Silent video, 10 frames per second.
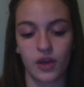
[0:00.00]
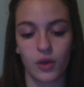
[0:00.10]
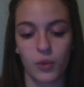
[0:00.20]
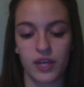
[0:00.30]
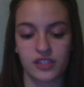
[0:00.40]

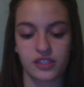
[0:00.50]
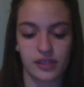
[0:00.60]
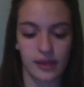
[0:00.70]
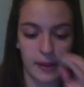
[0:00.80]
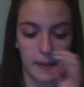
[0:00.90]

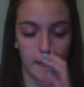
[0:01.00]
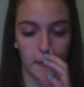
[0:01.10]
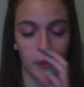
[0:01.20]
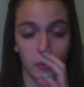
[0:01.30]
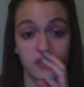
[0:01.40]
which
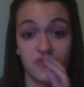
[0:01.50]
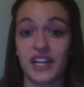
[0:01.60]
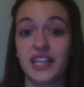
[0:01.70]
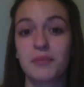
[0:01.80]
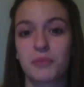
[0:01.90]
was
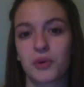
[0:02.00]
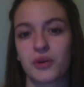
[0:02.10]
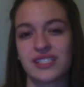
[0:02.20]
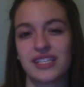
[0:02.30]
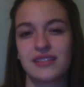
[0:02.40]
very
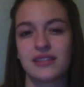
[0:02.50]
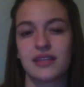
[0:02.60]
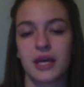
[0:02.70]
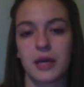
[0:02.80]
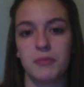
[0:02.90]
important
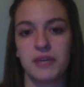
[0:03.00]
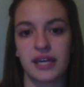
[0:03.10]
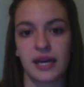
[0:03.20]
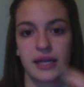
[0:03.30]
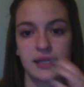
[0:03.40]

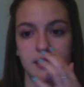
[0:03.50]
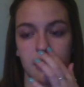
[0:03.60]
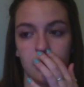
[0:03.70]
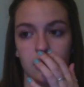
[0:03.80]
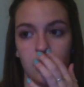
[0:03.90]
because
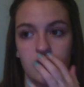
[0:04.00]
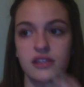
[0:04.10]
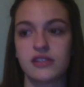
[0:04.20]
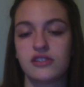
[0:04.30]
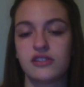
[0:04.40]
a lot of
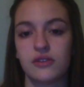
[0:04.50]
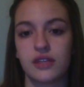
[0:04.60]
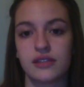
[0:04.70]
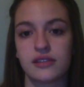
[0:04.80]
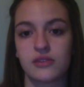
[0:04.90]
the
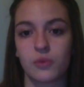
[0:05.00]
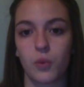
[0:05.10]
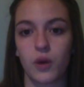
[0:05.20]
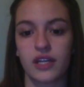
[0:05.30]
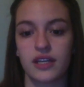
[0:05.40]
students
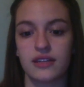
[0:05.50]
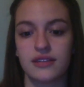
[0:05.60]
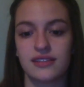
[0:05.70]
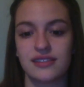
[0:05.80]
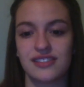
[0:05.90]
wanted
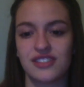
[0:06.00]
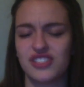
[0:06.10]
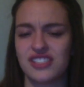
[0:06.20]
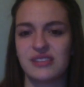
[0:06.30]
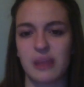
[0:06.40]
to
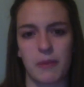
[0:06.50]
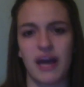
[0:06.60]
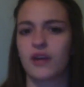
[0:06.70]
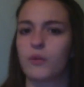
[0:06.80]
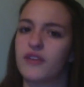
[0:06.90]
just sit
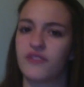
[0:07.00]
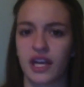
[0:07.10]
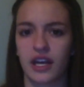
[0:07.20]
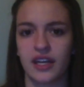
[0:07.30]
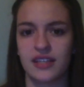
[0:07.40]
back and wait for
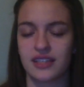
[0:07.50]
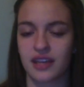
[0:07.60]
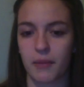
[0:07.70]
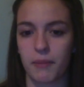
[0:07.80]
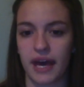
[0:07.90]
Harry to
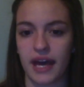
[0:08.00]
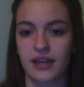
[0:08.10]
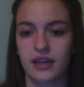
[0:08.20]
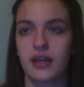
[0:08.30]
come back,